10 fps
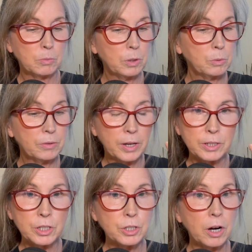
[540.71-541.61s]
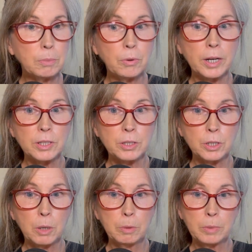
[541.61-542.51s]
We would have had a sharp rise in
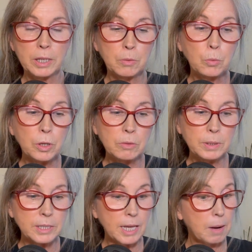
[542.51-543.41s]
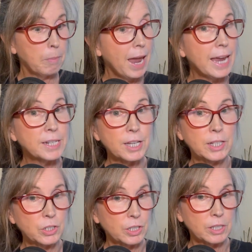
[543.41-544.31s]
dopamine. It would have been saying, pay
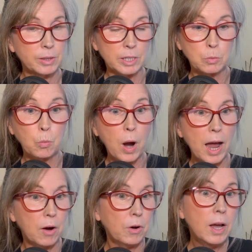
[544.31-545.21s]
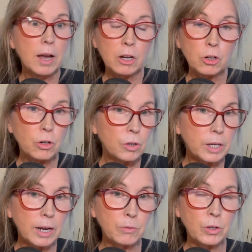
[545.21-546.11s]
attention to this. Wow, look
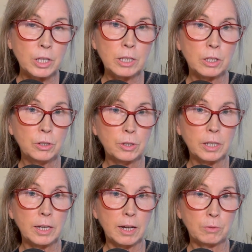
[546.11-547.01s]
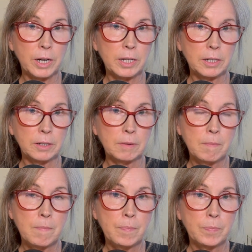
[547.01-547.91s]
at everything that you can get right here.
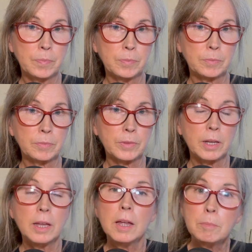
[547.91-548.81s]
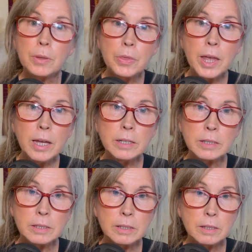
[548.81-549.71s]
But
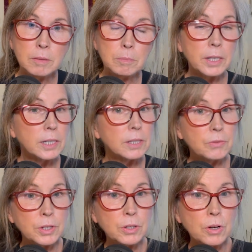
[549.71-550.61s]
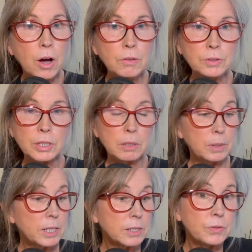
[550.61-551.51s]
then, because of the novelty,
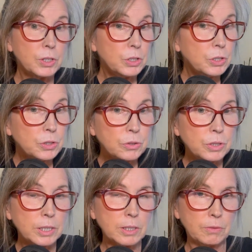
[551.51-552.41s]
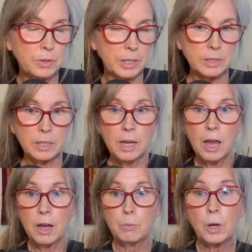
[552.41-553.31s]
because of the newness of this,
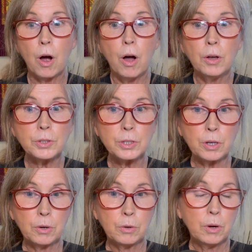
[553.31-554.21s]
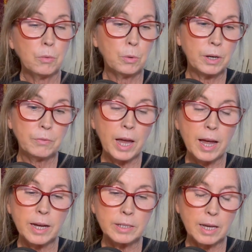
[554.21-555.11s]
we also would have
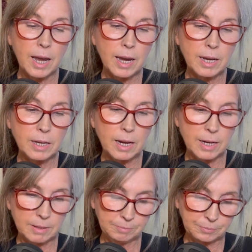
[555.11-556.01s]
had an